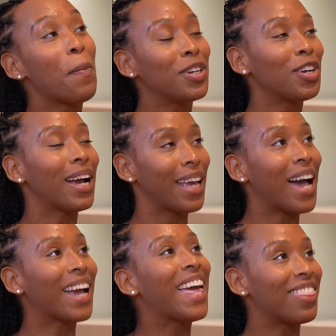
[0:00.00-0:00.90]
No, but
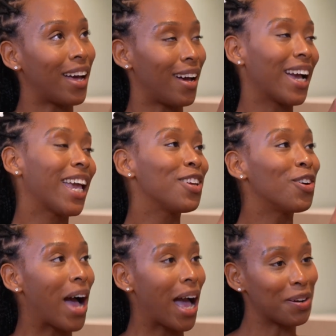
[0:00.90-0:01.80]
I get that. I get
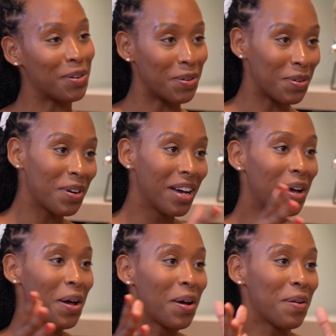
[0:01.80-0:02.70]
your angle.
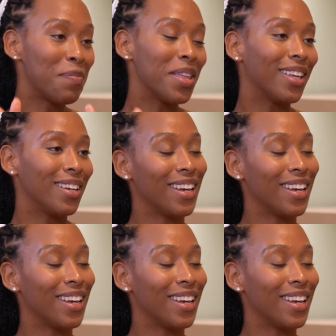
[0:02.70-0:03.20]
But then,